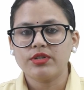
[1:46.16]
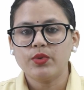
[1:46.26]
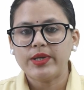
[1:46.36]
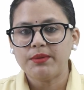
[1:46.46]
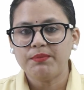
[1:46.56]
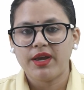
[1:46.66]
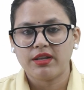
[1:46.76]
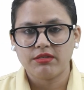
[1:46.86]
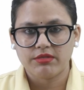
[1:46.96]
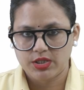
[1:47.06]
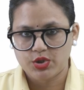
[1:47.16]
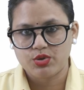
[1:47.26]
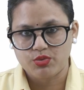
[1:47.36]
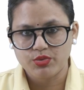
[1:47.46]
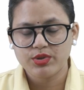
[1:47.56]
we compare the
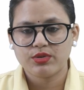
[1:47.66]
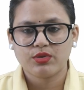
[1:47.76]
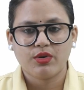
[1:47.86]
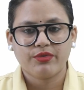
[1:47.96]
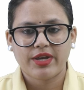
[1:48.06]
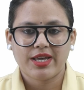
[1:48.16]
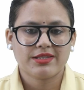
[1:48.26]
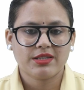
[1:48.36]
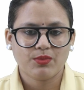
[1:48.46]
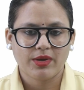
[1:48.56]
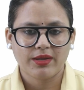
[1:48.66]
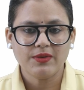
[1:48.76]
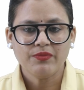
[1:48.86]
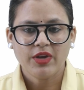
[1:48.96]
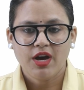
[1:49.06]
ratios of x and
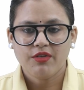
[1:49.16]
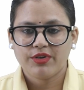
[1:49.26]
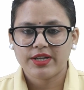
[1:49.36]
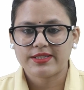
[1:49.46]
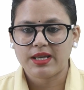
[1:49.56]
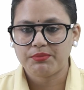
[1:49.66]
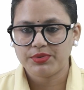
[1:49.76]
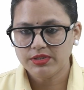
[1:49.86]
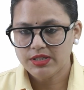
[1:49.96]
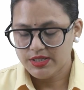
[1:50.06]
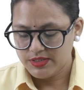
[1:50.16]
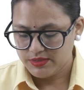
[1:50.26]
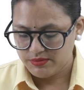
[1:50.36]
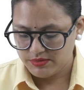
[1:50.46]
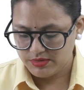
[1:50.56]
y, for example,
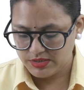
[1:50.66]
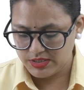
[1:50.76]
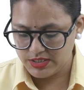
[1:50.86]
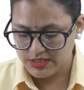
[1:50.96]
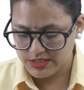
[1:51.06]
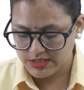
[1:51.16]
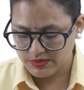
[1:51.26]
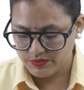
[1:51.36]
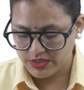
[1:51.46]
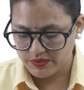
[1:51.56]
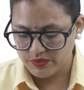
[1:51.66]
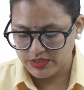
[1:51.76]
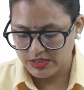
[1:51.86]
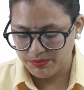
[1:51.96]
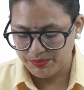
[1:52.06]
whenever
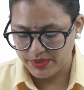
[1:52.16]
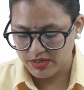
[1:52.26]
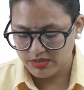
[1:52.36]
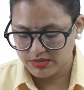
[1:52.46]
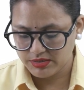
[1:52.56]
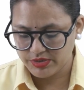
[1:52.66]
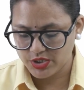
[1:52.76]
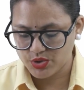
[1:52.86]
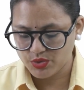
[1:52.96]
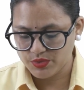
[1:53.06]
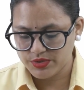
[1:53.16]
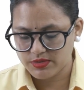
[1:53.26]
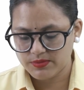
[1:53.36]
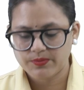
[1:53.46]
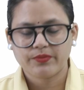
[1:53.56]
we'll compare the
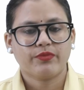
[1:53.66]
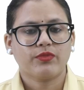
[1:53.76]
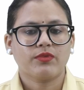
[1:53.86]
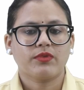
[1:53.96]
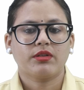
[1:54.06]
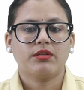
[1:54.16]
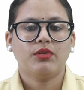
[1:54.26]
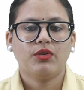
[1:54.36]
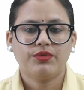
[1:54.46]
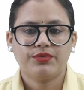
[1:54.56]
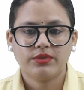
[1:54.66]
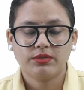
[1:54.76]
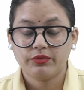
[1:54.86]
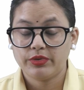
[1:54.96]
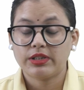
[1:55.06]
ratios of
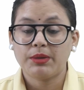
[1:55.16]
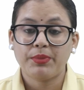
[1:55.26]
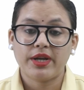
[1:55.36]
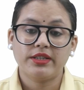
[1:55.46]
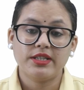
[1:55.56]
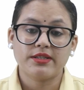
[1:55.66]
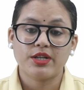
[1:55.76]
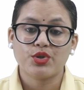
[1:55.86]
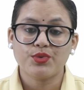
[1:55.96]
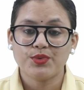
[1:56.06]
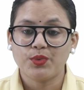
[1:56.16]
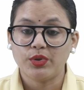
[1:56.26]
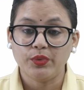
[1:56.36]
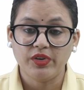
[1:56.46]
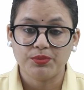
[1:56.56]
these ratios,
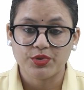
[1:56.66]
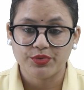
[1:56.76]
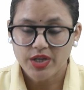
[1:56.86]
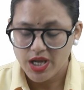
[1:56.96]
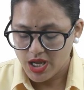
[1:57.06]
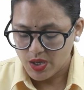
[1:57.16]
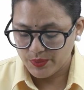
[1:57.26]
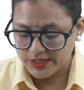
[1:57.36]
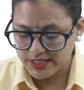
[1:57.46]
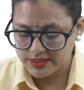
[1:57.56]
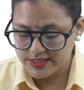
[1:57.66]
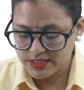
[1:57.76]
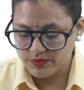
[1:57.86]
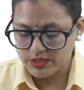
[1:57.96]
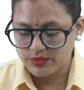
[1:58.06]
what do we observe? We'll get the
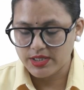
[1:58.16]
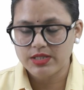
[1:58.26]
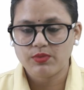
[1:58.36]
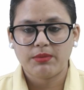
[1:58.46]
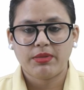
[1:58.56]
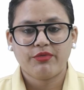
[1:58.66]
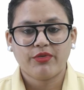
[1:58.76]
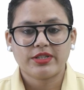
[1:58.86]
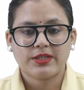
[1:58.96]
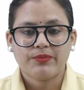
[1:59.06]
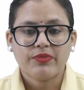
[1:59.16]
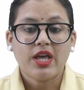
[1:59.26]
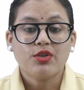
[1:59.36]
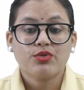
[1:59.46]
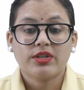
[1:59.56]
same value, that is 1 by 40. So